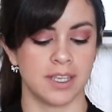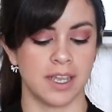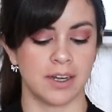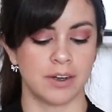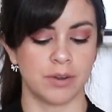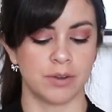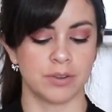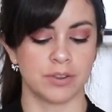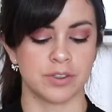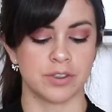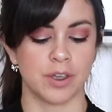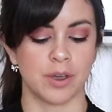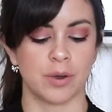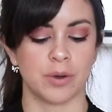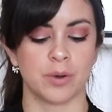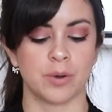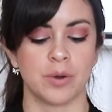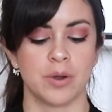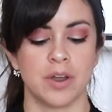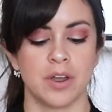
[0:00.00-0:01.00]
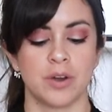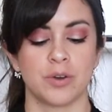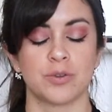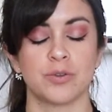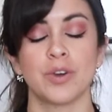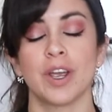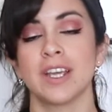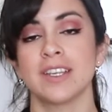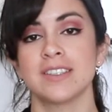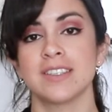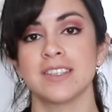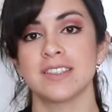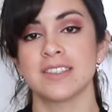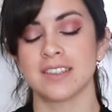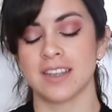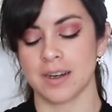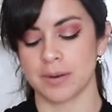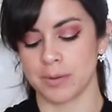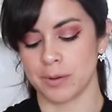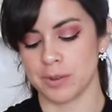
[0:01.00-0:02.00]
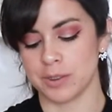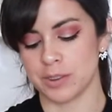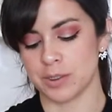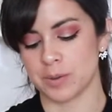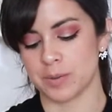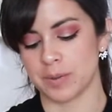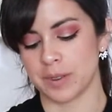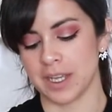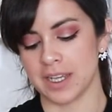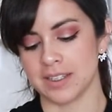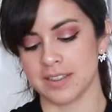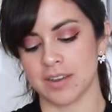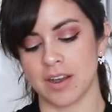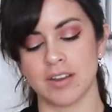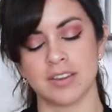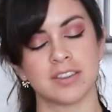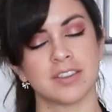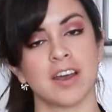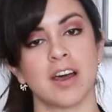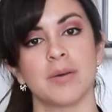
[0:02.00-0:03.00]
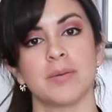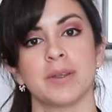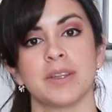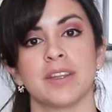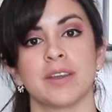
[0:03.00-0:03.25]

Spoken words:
and also raisins that I'm going to place on top,